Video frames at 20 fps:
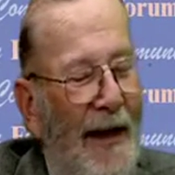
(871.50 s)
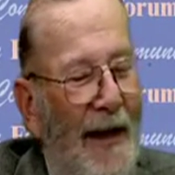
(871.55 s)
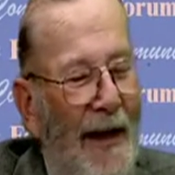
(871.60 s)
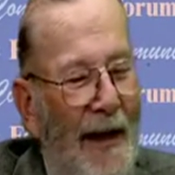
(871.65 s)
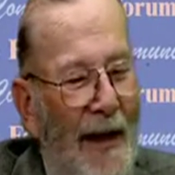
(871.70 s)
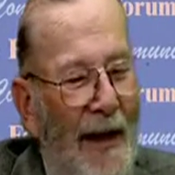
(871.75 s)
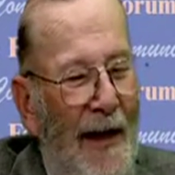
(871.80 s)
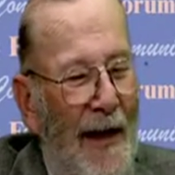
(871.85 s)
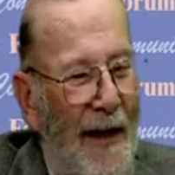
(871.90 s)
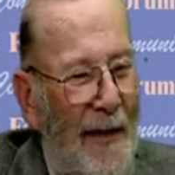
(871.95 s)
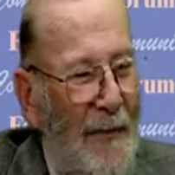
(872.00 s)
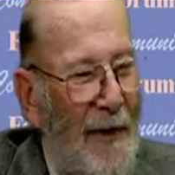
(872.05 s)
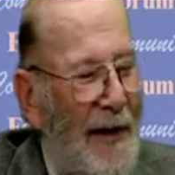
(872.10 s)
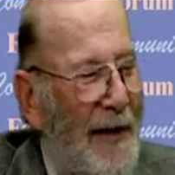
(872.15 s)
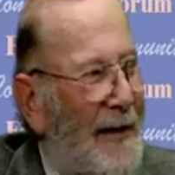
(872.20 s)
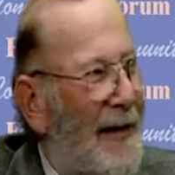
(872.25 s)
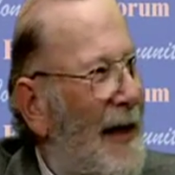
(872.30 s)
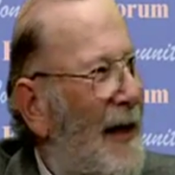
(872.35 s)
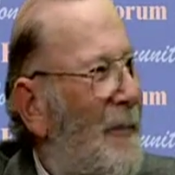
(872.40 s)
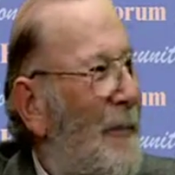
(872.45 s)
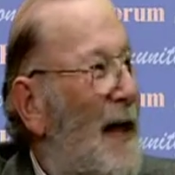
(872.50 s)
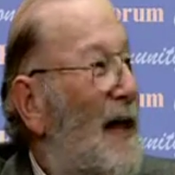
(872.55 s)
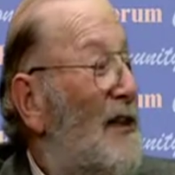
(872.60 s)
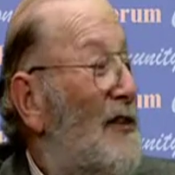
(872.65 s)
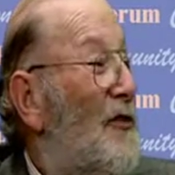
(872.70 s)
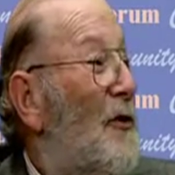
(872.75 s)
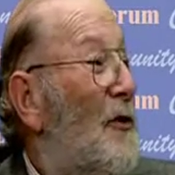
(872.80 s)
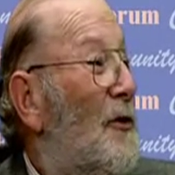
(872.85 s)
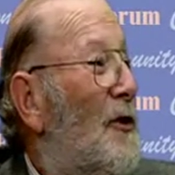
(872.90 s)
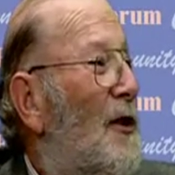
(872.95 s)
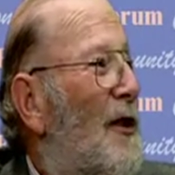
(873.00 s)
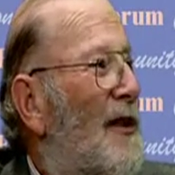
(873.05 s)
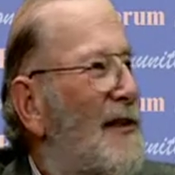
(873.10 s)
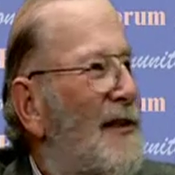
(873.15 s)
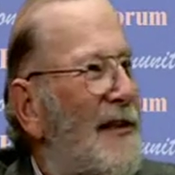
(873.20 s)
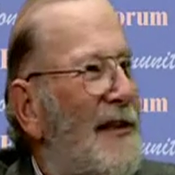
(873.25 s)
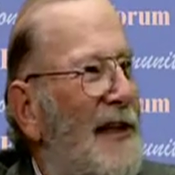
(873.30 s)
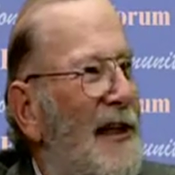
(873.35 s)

it, uh, I mean, it makes phone